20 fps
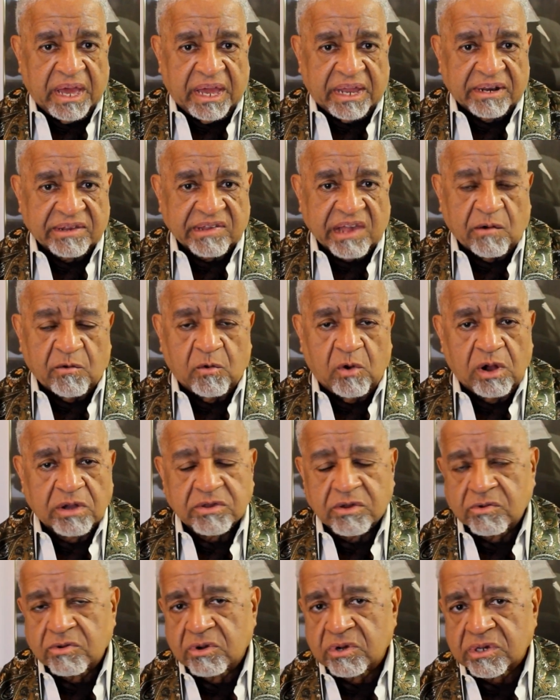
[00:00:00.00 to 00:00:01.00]
And as I
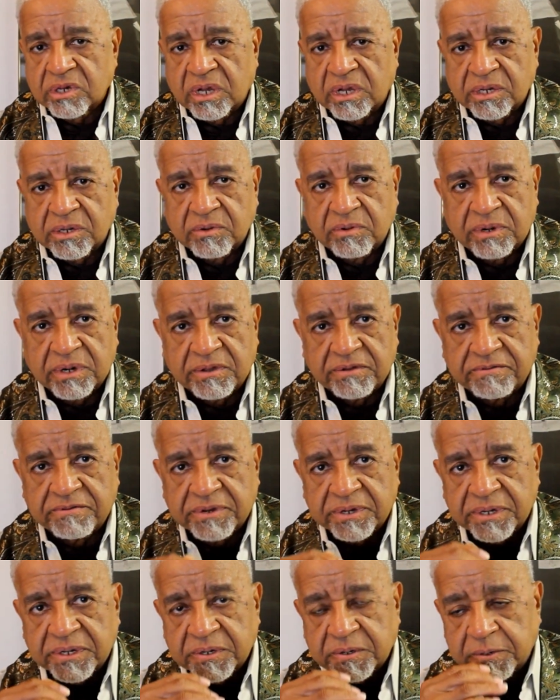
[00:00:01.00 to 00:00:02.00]
walked across
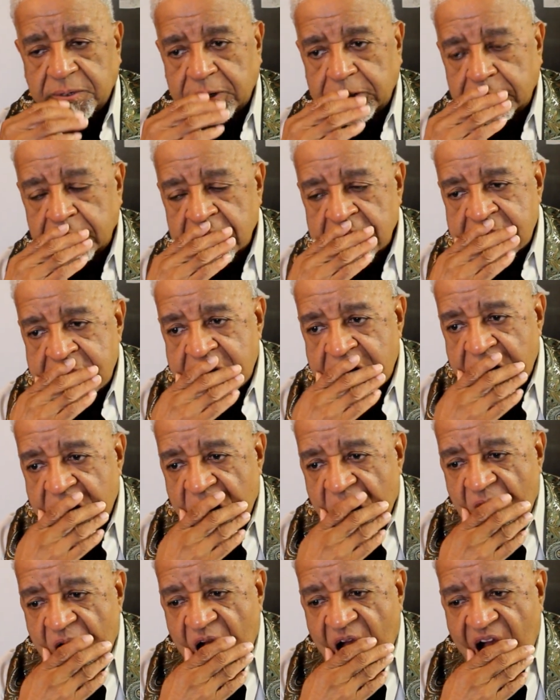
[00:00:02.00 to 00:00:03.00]
125th Street,
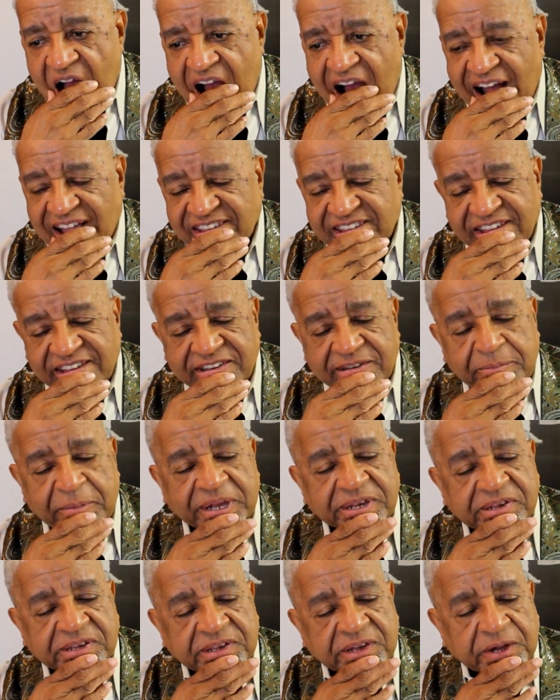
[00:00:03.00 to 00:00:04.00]
I said to
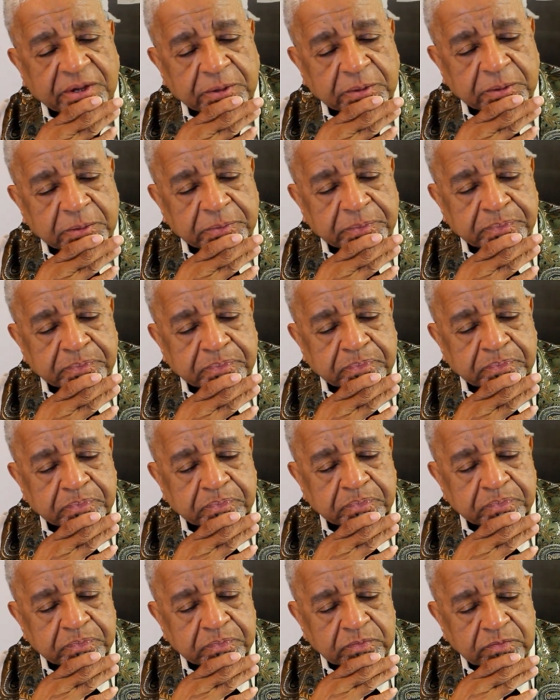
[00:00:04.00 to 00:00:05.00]
myself,
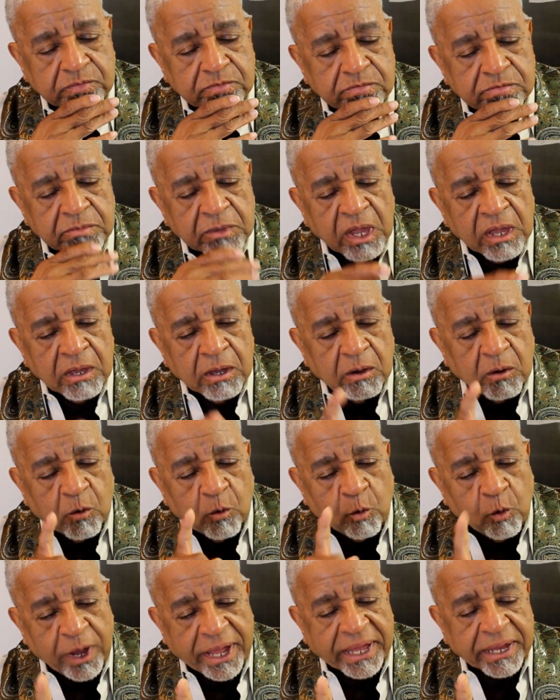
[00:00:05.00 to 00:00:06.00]

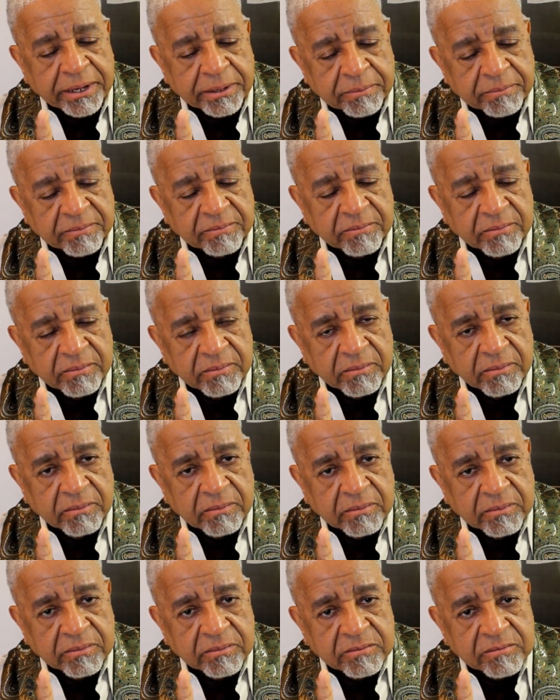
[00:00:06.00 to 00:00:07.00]
when
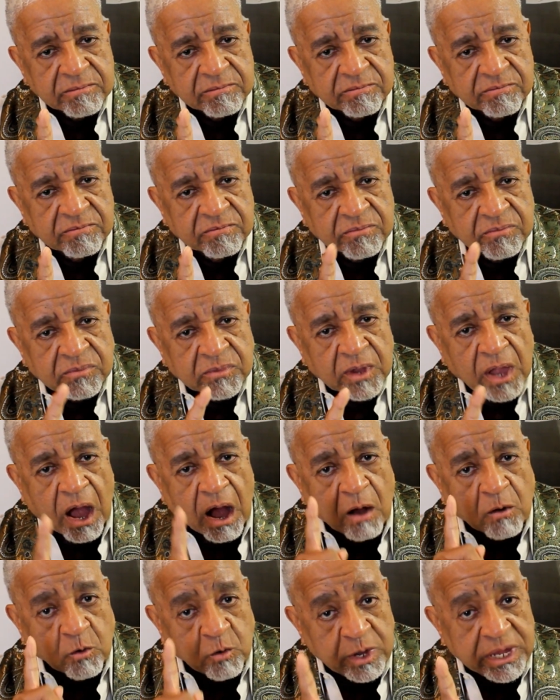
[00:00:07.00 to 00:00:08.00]

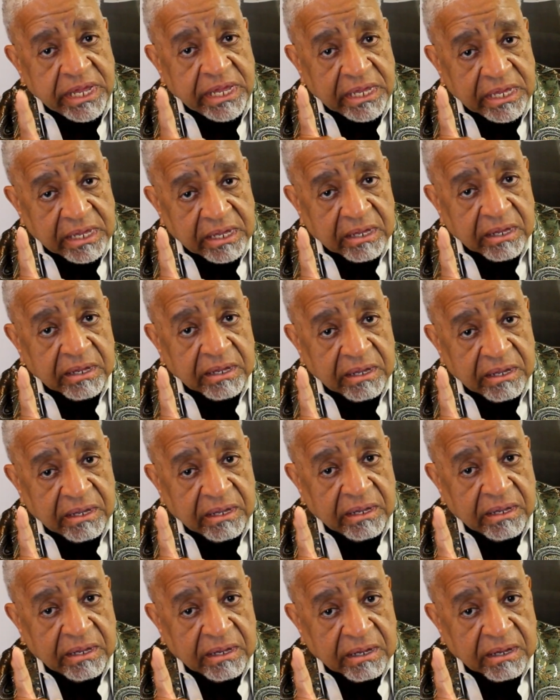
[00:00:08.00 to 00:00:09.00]
are we
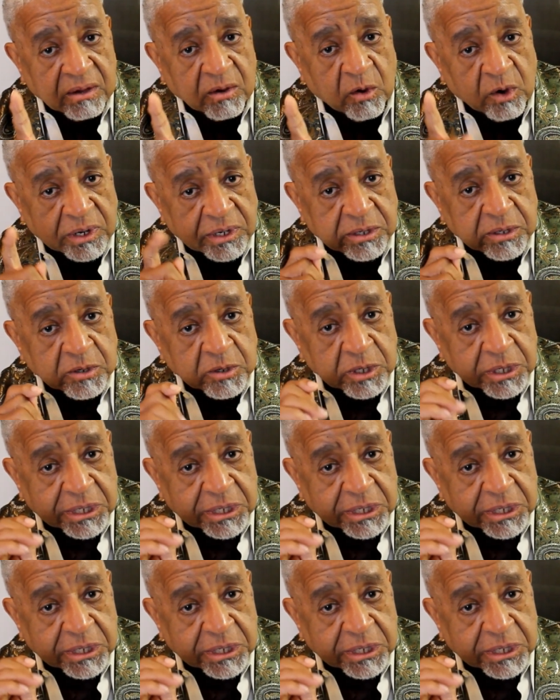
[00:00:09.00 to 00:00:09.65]
going to